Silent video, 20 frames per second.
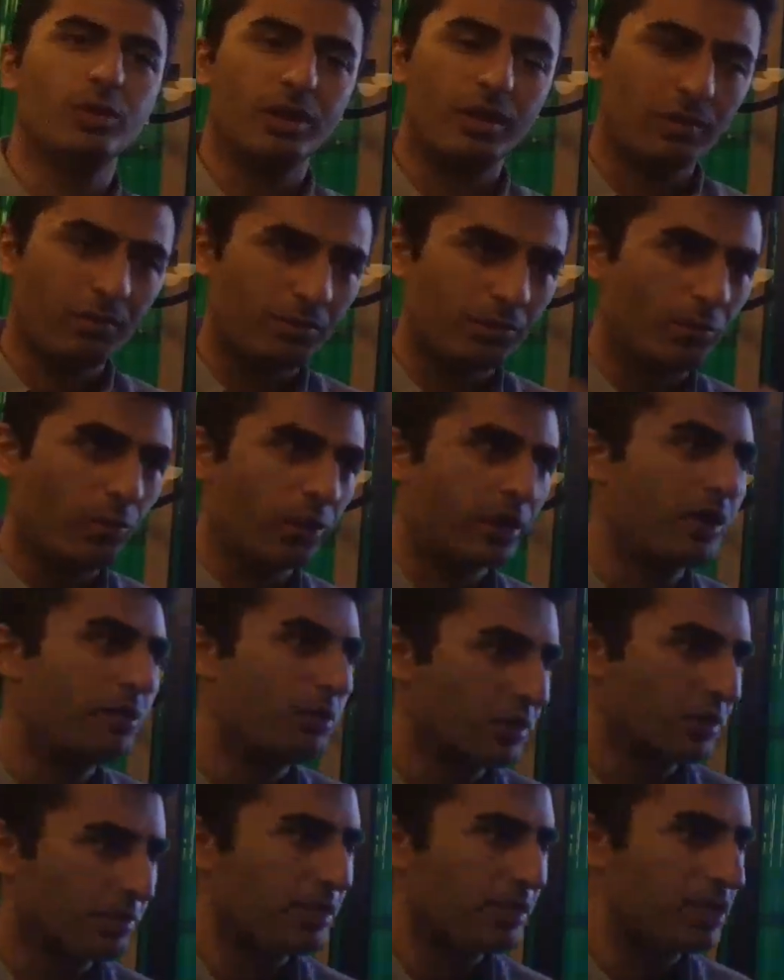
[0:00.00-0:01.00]
are working
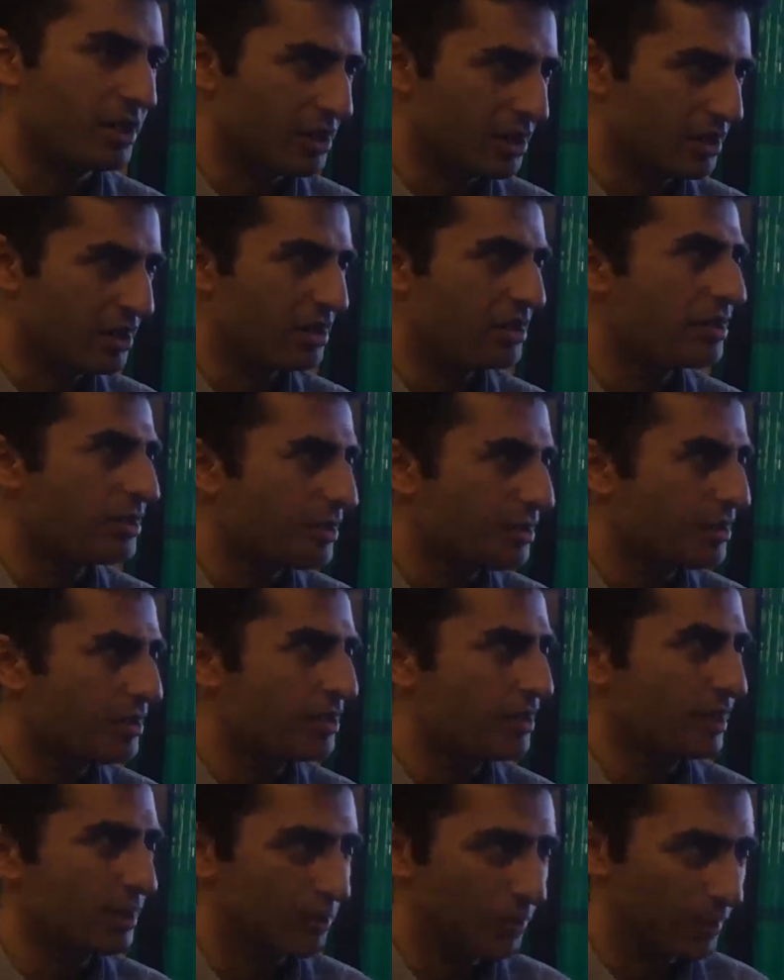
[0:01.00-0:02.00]
with PhD
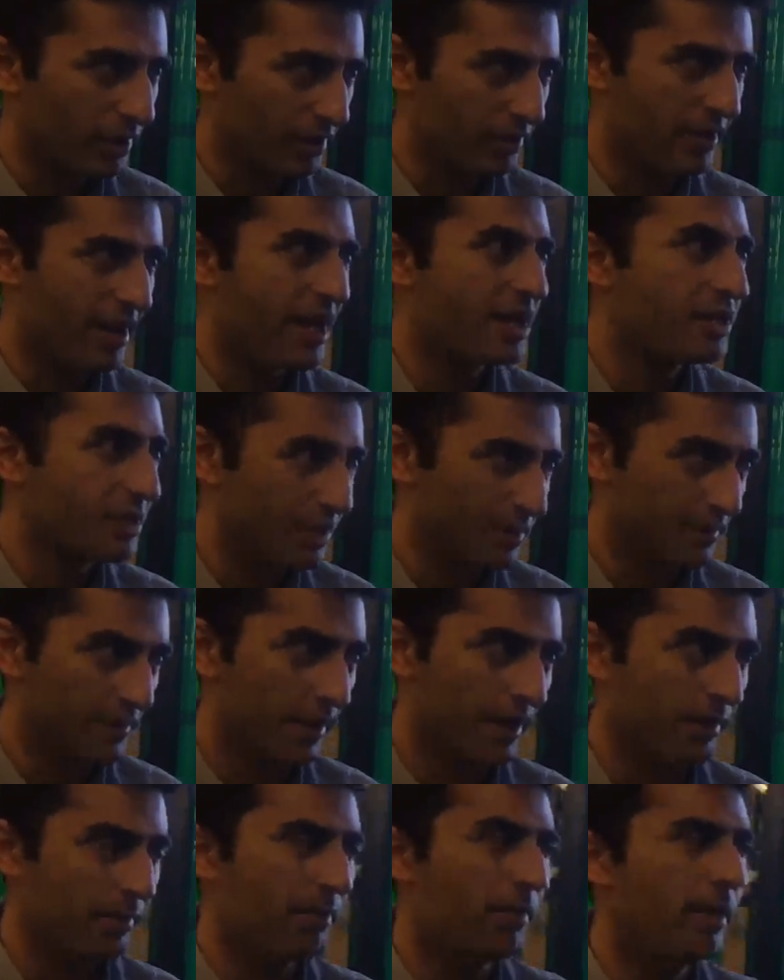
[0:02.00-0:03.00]
students that want to graduate
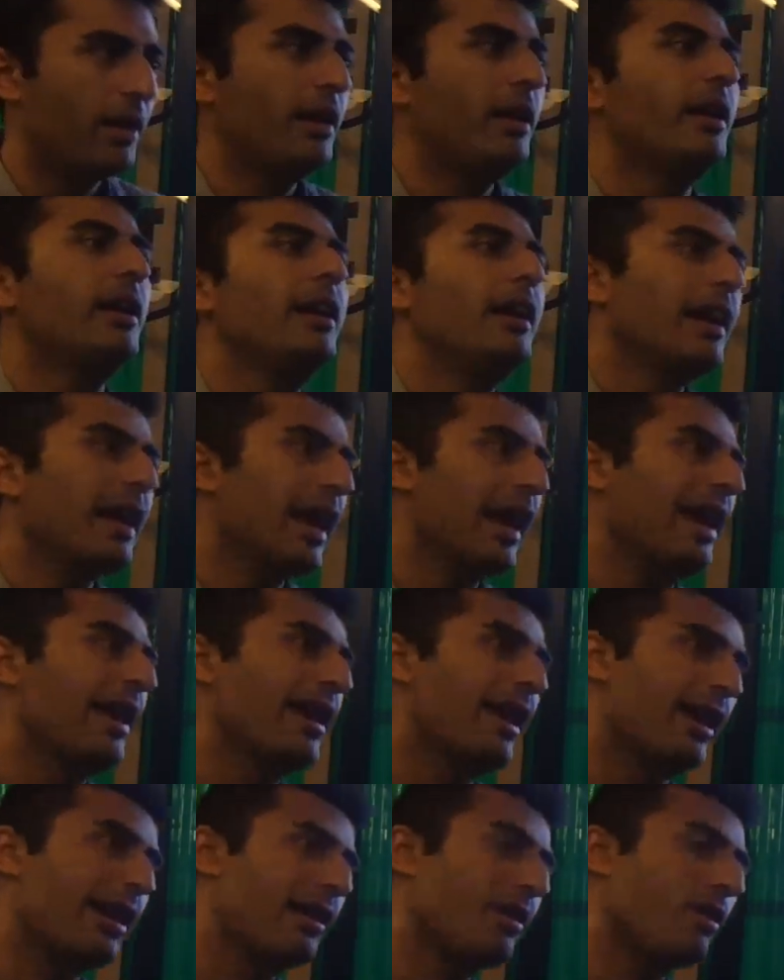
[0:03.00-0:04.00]
them. And
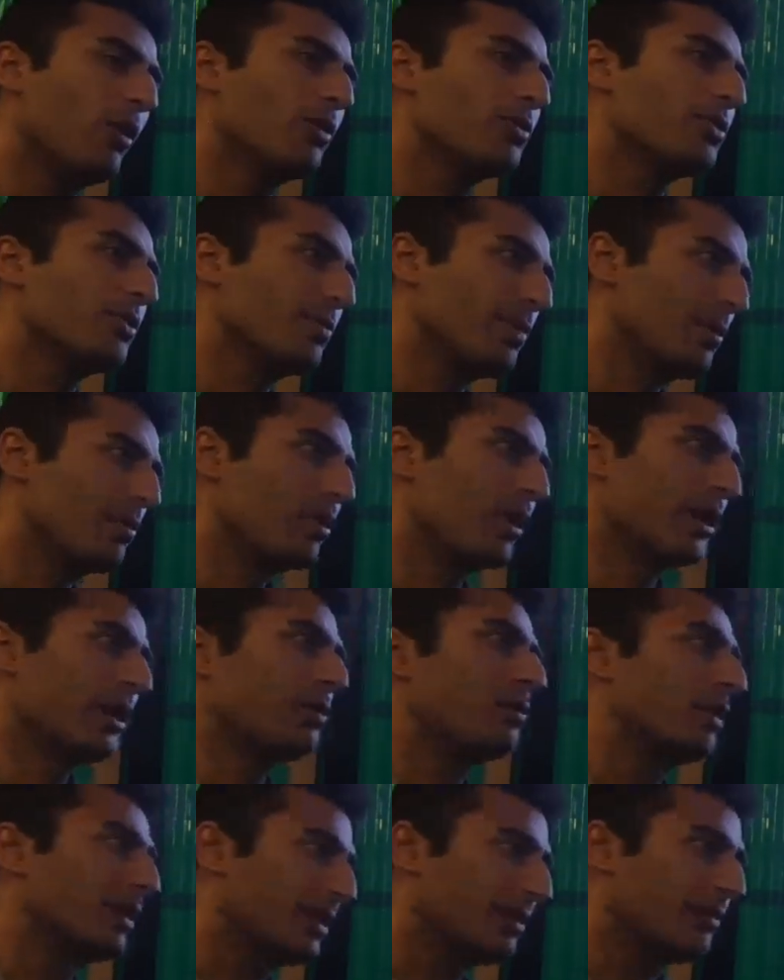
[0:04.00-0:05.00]
I also been
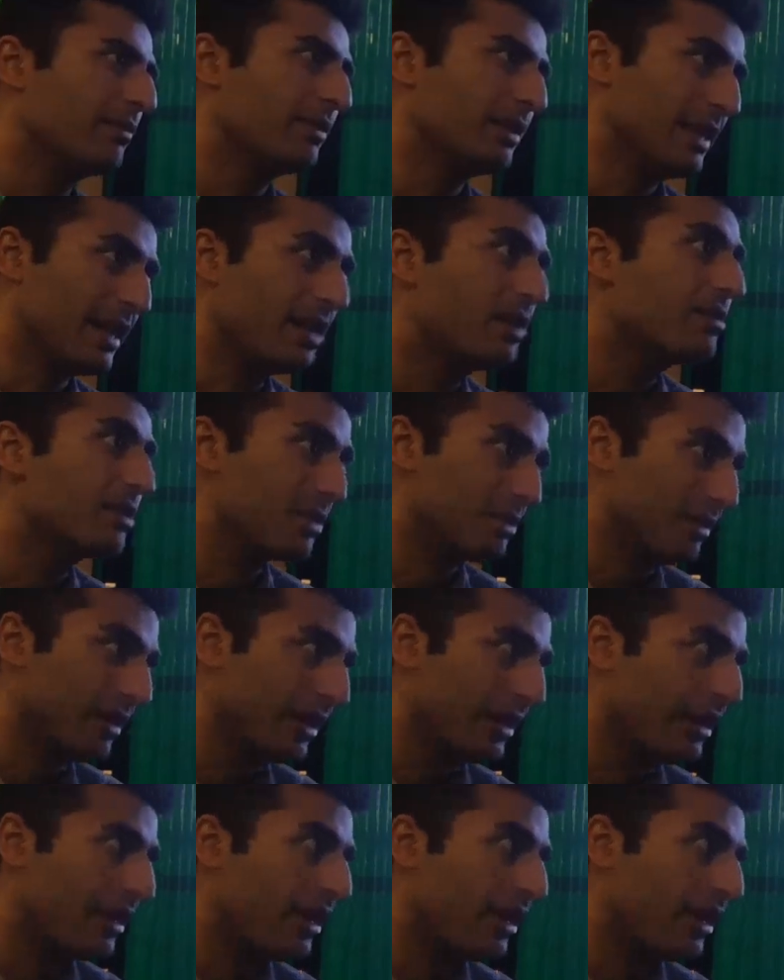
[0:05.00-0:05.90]
working with the industry.